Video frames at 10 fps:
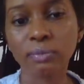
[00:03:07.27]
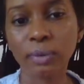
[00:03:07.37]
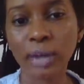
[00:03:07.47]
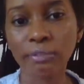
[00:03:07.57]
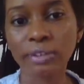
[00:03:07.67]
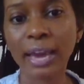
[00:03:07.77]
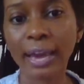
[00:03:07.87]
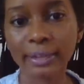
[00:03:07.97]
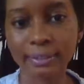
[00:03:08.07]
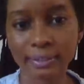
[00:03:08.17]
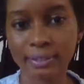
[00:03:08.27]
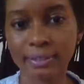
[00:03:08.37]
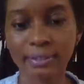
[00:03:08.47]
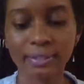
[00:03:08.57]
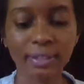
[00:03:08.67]
when I
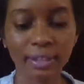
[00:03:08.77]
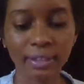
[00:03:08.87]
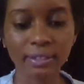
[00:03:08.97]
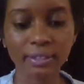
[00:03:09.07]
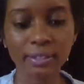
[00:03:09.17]
react to things.